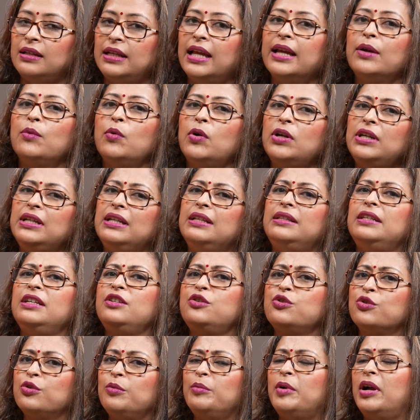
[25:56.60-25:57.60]
Like what
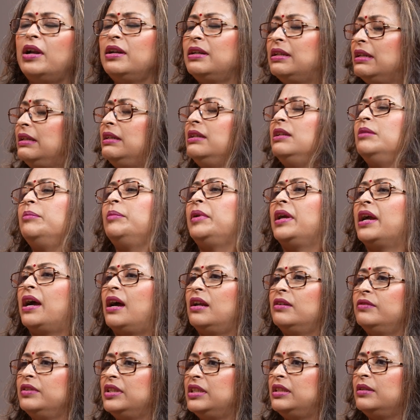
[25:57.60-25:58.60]
Nitish Kumar did in
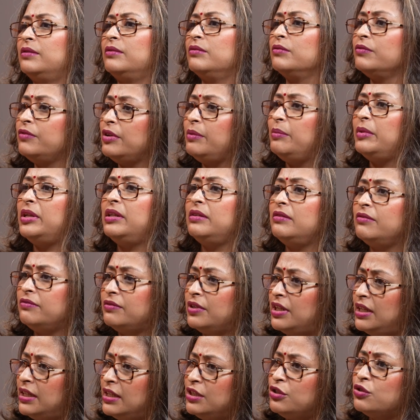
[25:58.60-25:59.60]
Bihar with the women
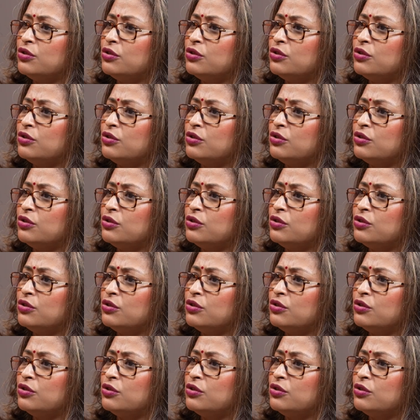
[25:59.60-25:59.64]
village